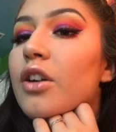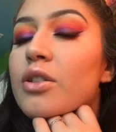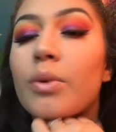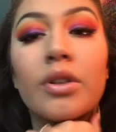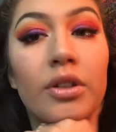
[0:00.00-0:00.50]
I
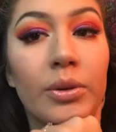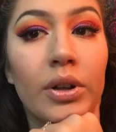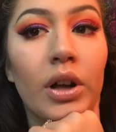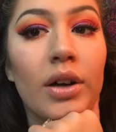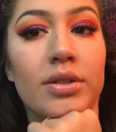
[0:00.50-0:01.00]
just wanted to do a
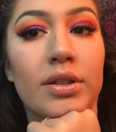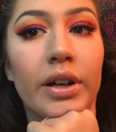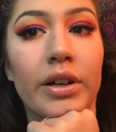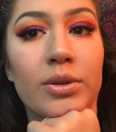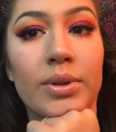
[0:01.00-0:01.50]
gloss
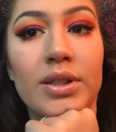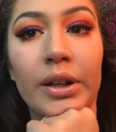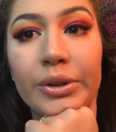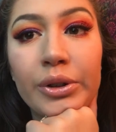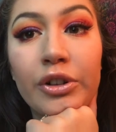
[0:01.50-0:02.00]
today, so it's
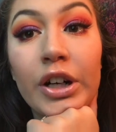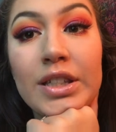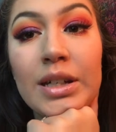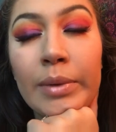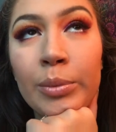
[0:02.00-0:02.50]
not too
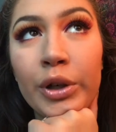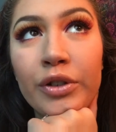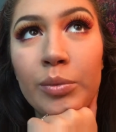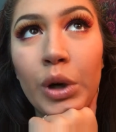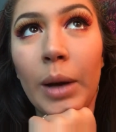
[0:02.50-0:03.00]
crazy. My
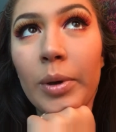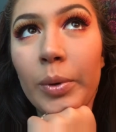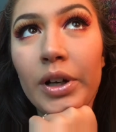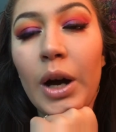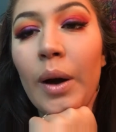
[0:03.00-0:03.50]
boyfriend probably
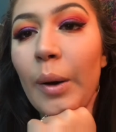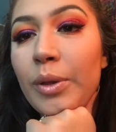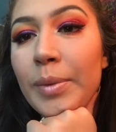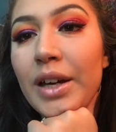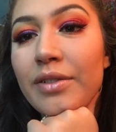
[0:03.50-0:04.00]
wouldn't go out with
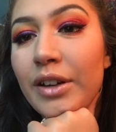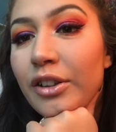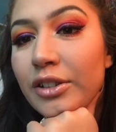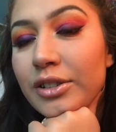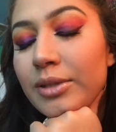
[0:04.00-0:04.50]
me if I
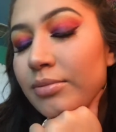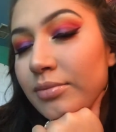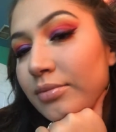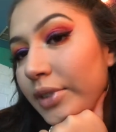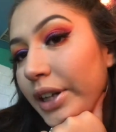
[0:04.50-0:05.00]
looked
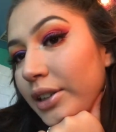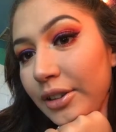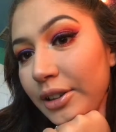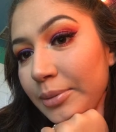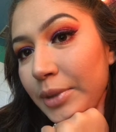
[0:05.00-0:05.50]
like, I
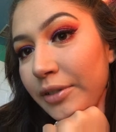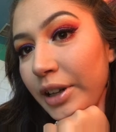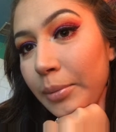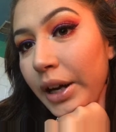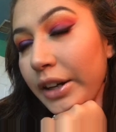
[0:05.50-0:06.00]
don't know, a
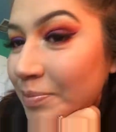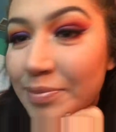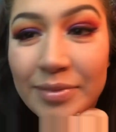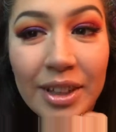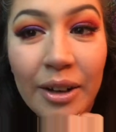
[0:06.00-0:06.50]
vampire.
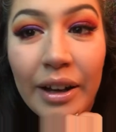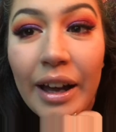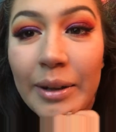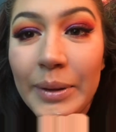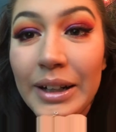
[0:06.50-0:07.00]

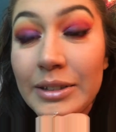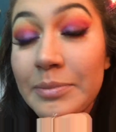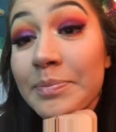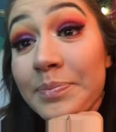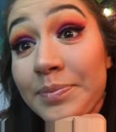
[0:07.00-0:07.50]
Okay, well,
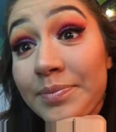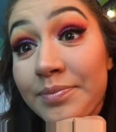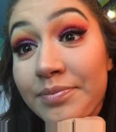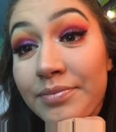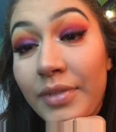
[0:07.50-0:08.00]

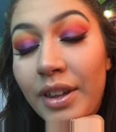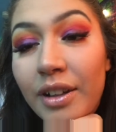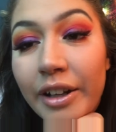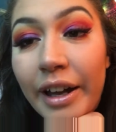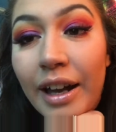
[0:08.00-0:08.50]

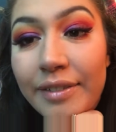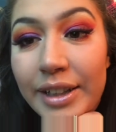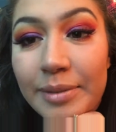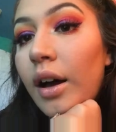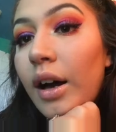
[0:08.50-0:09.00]
there you have
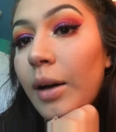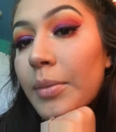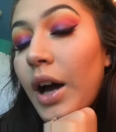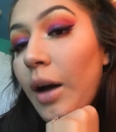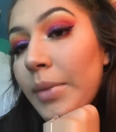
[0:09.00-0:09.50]
it.
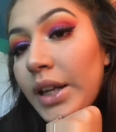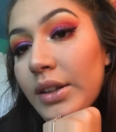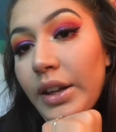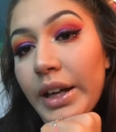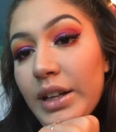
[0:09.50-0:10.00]
Comment,
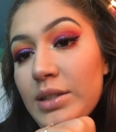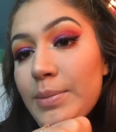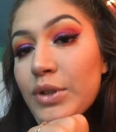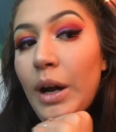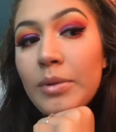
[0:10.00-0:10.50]
like,
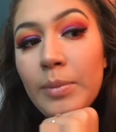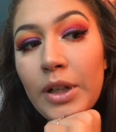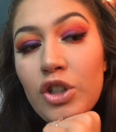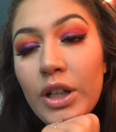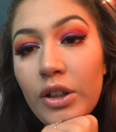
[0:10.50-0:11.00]
subscribe to
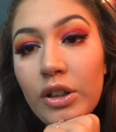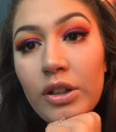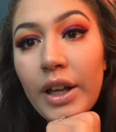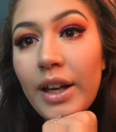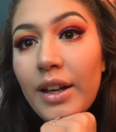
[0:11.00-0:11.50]
my channel,
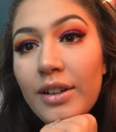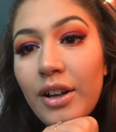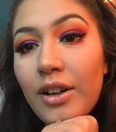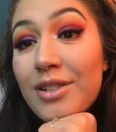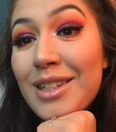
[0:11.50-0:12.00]
and
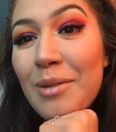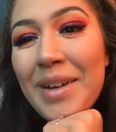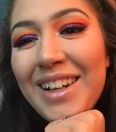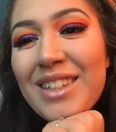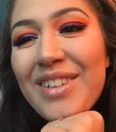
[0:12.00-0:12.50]
I'll see you in my
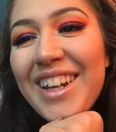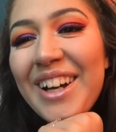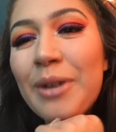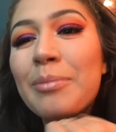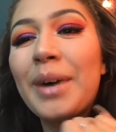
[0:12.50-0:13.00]
next
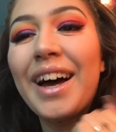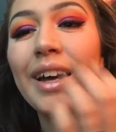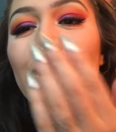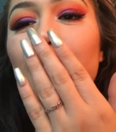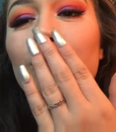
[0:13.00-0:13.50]
video. Bye!